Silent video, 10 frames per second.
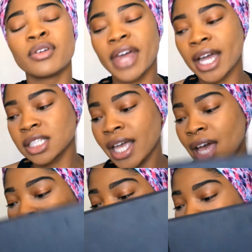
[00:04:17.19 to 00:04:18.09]
both, actually. I
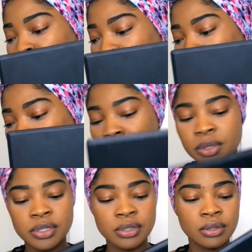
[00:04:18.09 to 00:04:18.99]
have number 1 and
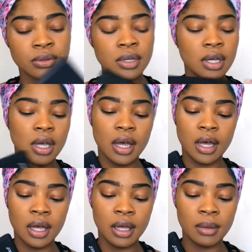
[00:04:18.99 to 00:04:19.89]
number 2.
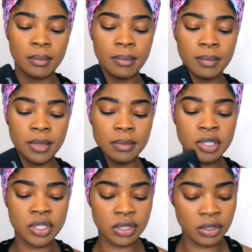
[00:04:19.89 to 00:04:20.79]
Let me
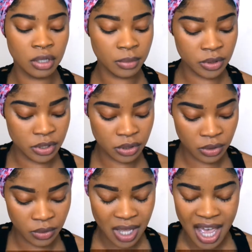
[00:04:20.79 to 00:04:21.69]
show you number
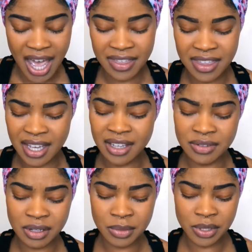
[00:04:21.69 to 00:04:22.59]
2. I think I
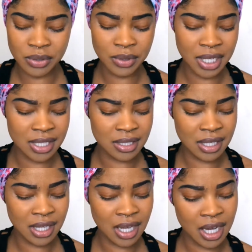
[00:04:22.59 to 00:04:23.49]
use number 2 because
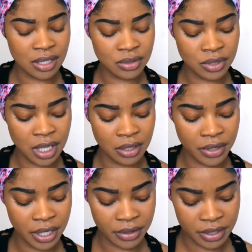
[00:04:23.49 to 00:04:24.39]
the contour color
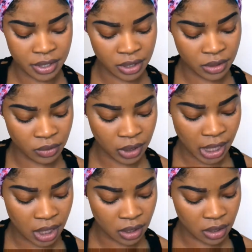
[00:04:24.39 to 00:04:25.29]
in here is a little
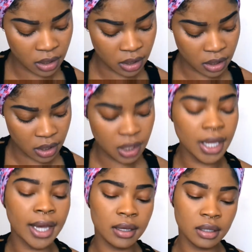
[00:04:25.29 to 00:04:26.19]
lighter.
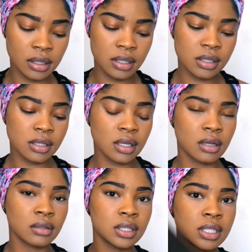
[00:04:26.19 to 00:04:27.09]
Yeah.
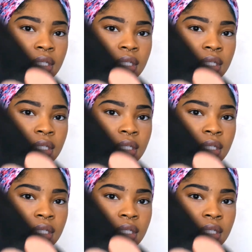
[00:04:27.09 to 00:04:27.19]
So this